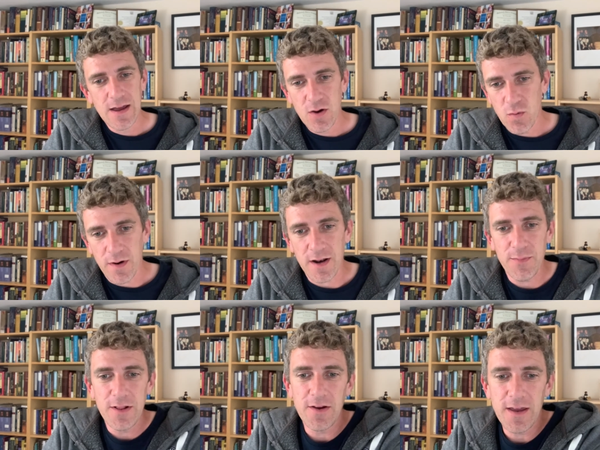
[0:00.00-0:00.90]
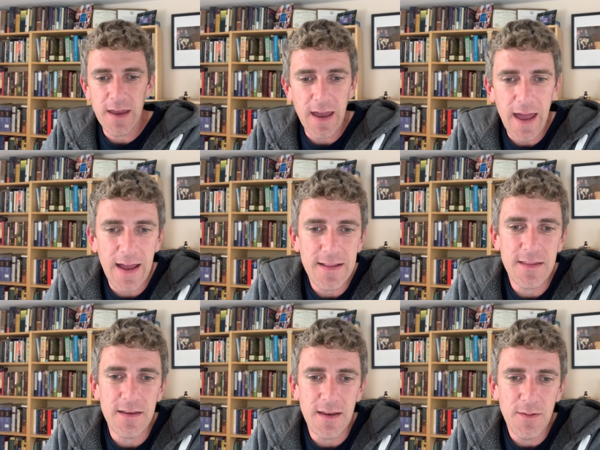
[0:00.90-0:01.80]
We're going to be looking at
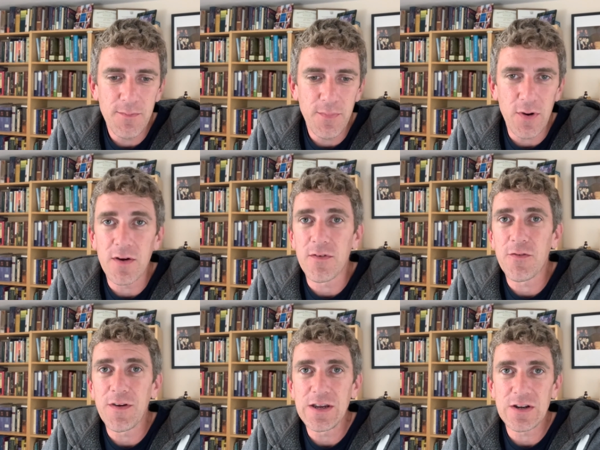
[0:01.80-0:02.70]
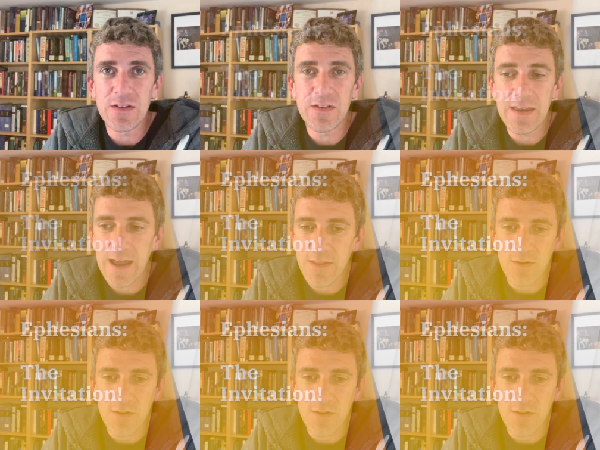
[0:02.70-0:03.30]
the book of Ephesians together.